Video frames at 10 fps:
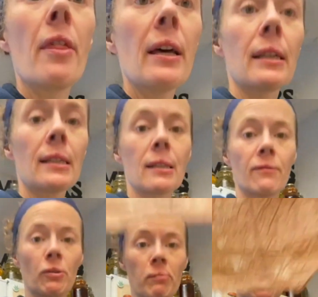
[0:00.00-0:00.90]
This,
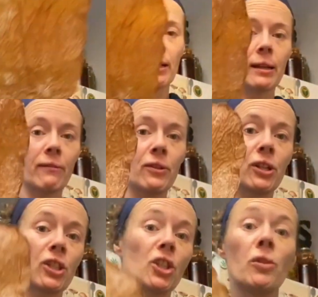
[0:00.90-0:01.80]
if you puree, if you
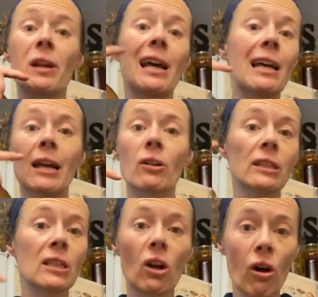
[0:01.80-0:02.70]
just chewed it, it'll
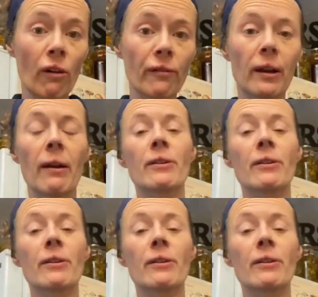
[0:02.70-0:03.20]
dissolve.